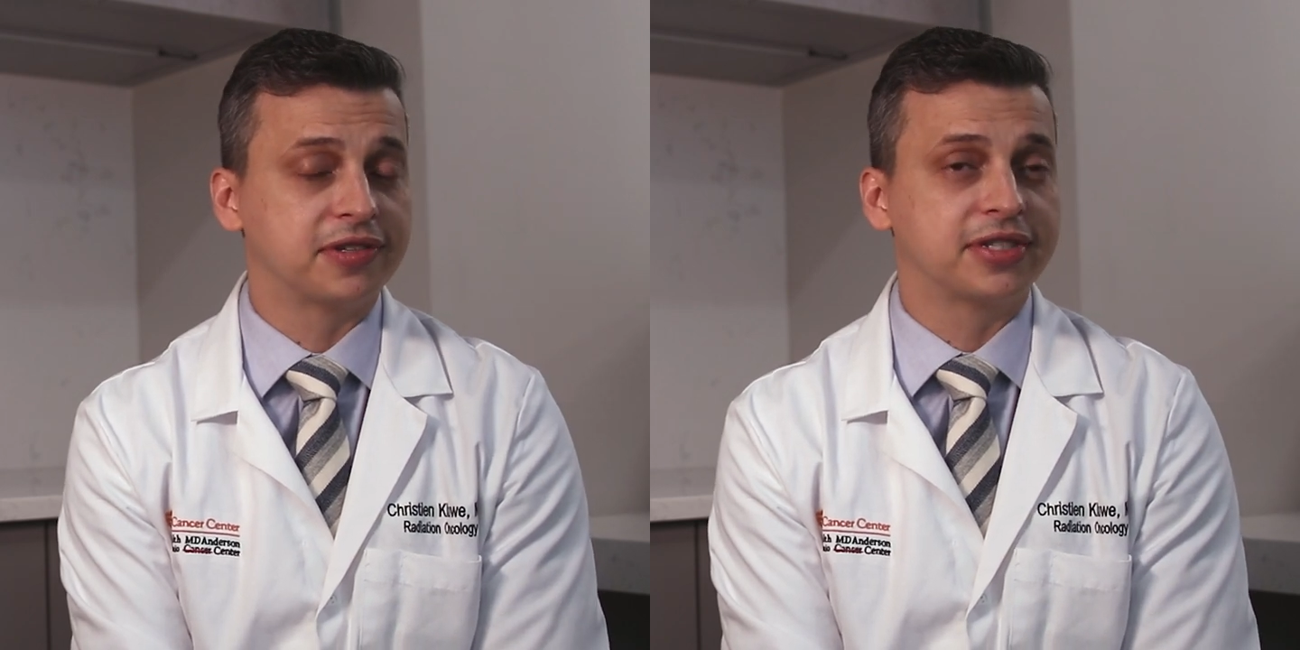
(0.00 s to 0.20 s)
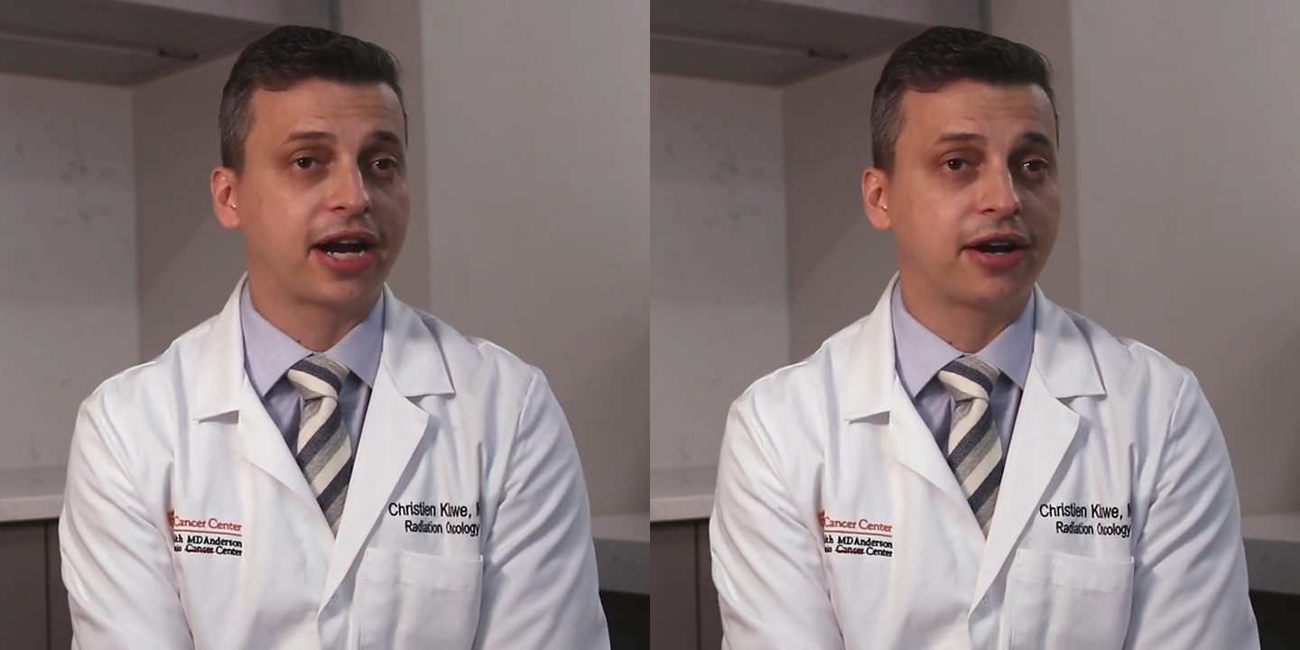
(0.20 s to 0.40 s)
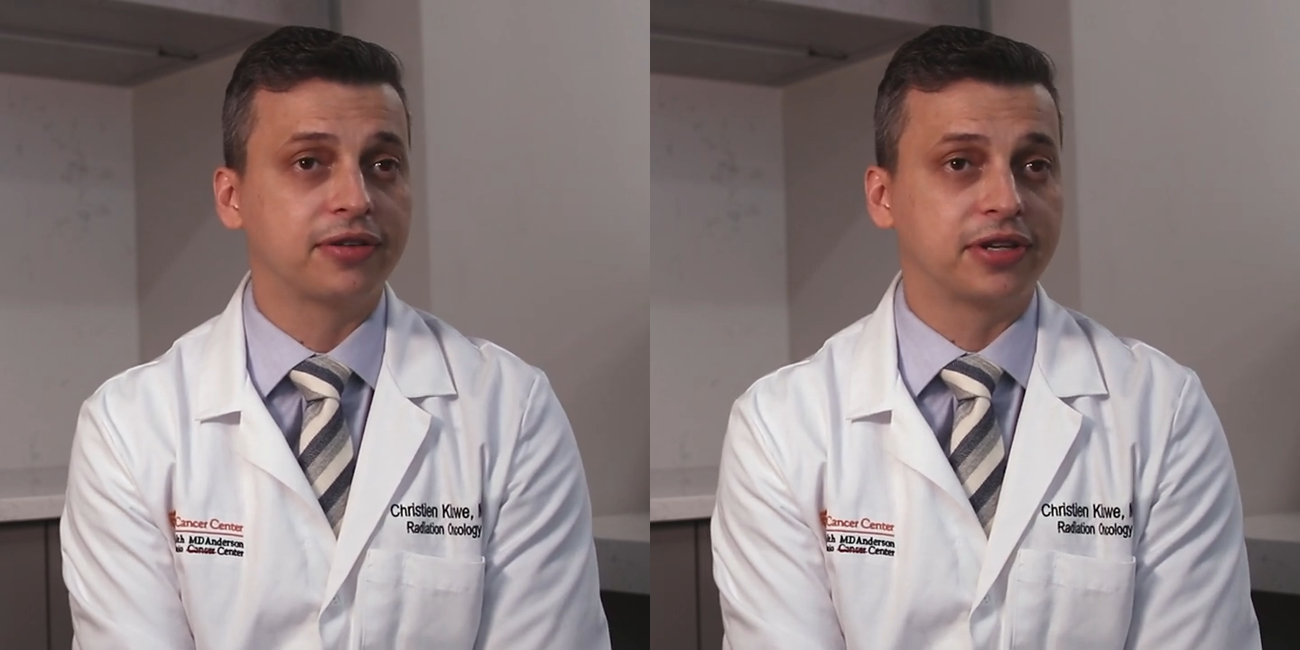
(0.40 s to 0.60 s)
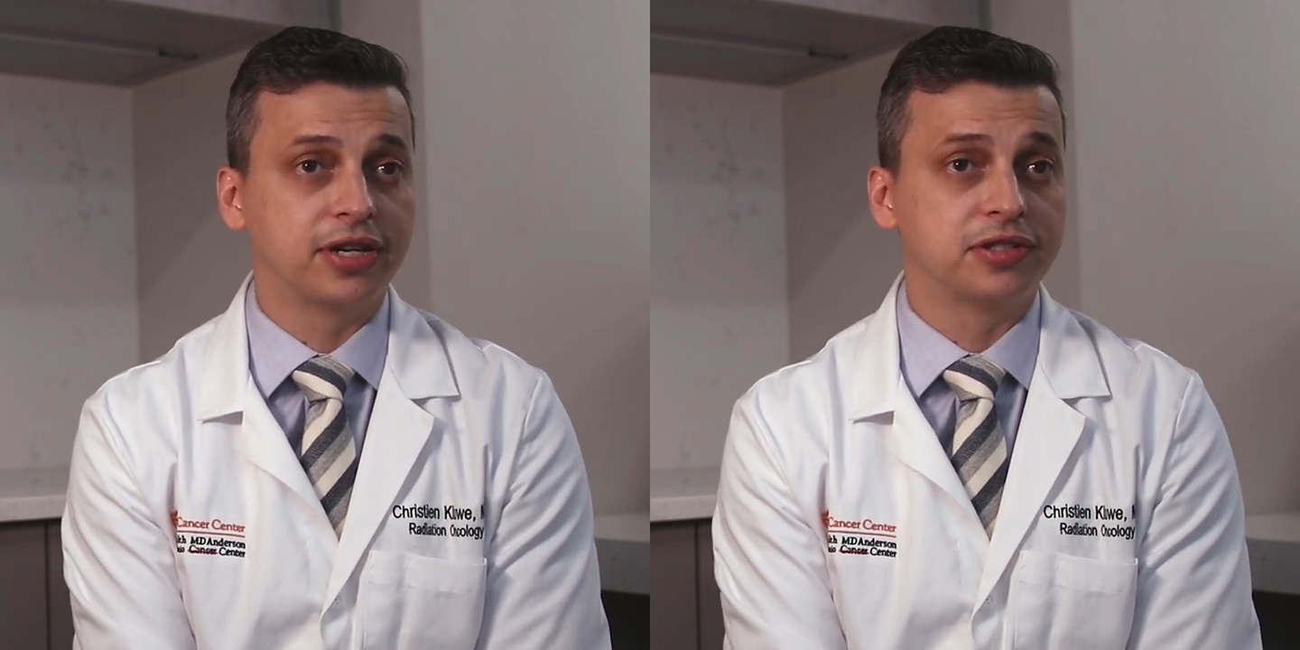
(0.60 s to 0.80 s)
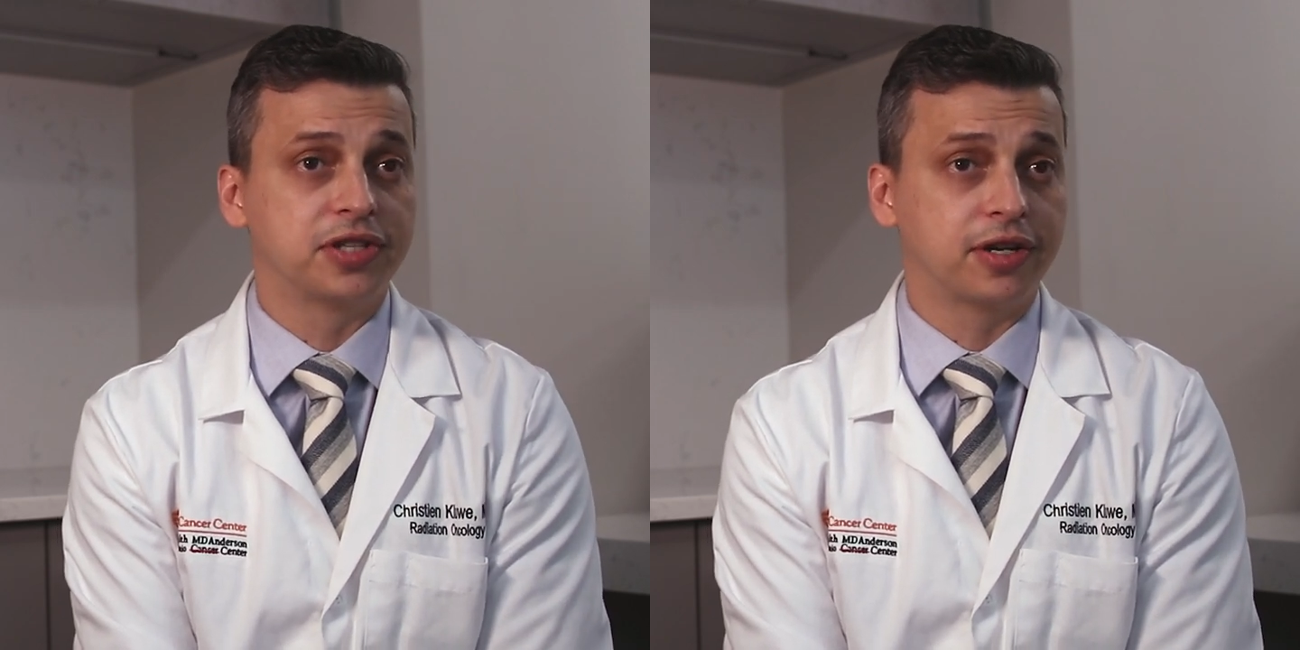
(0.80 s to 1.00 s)
entirely
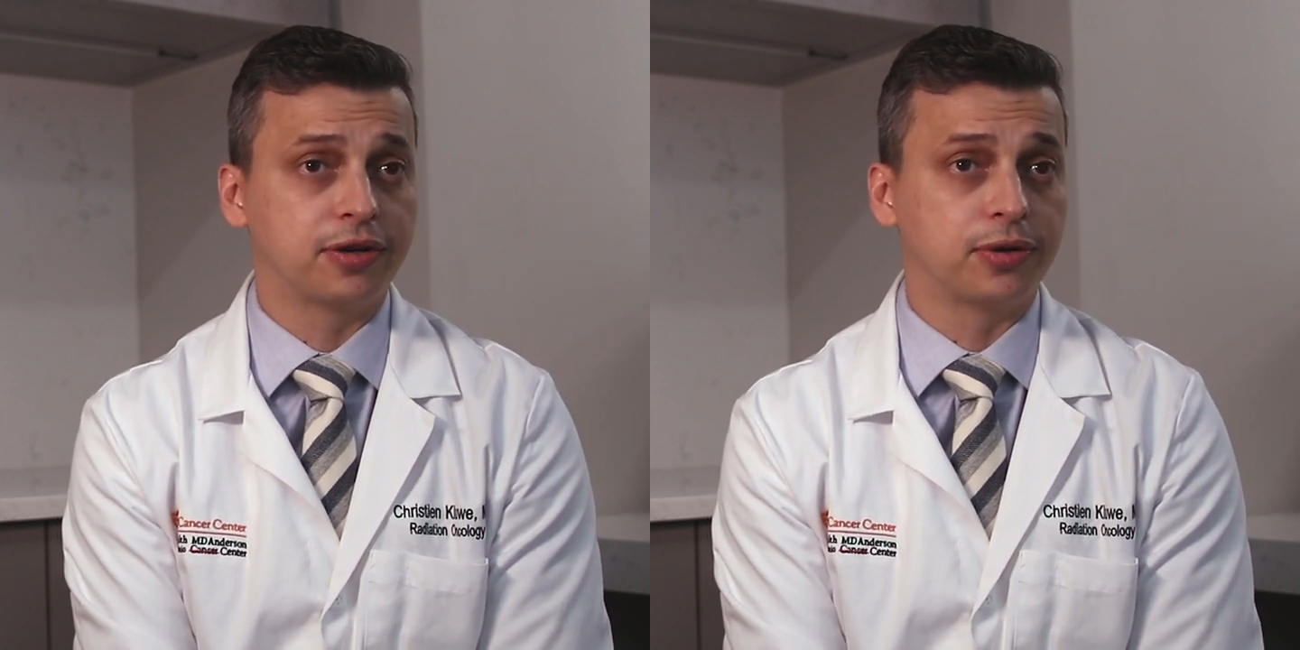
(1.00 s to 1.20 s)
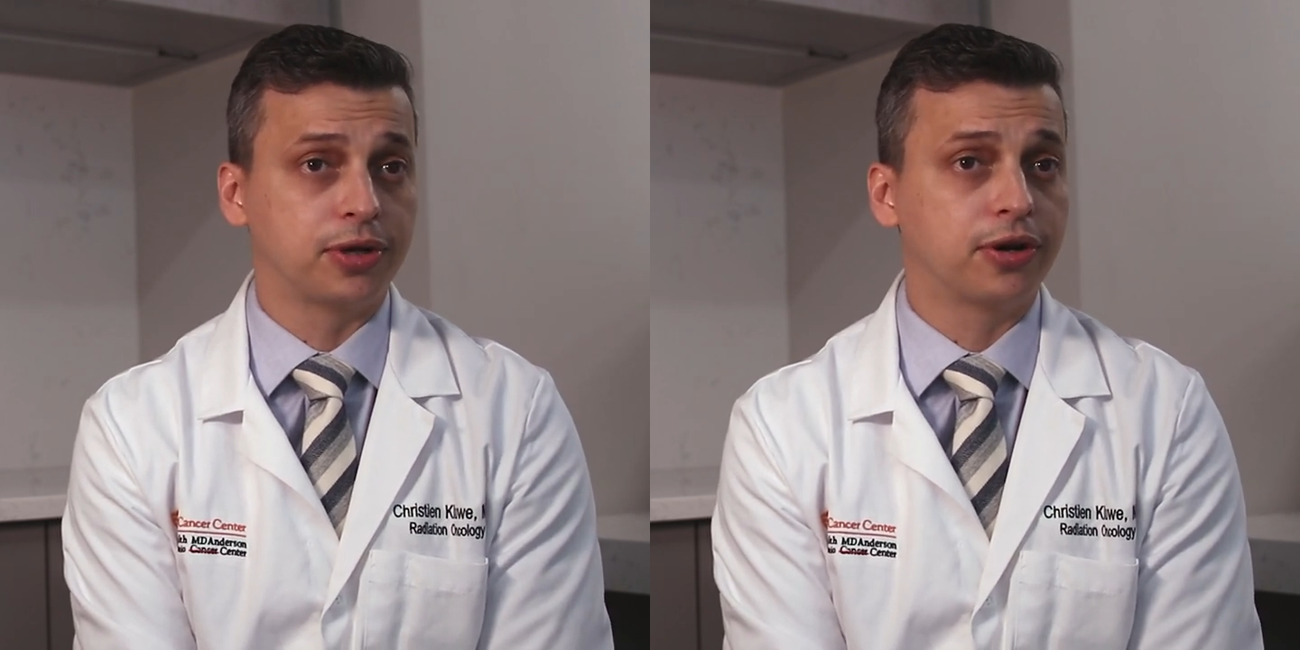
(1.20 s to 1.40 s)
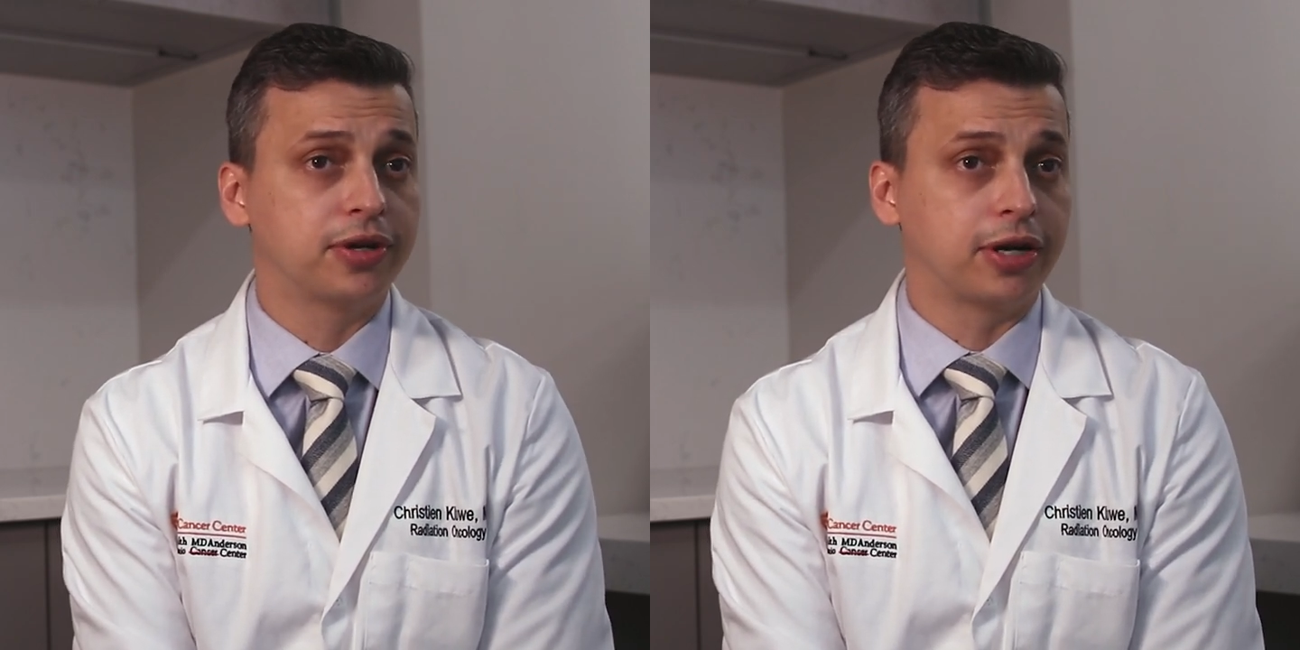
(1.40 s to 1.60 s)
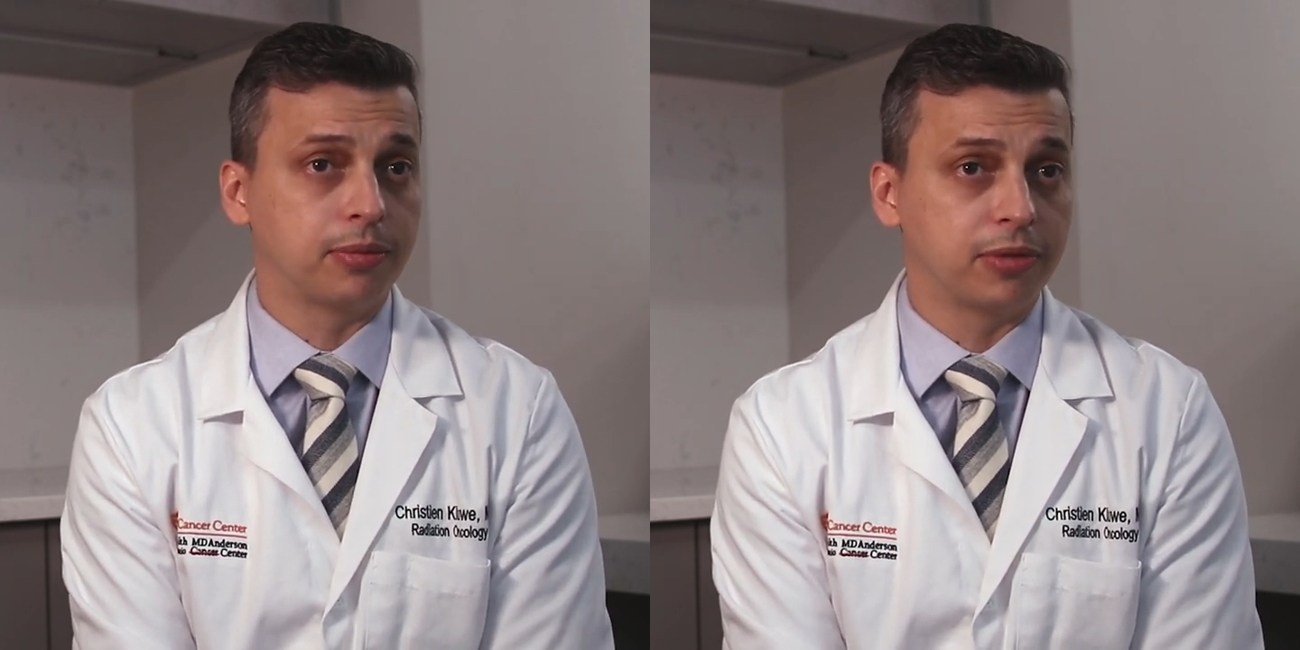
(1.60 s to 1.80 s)
on genitourinary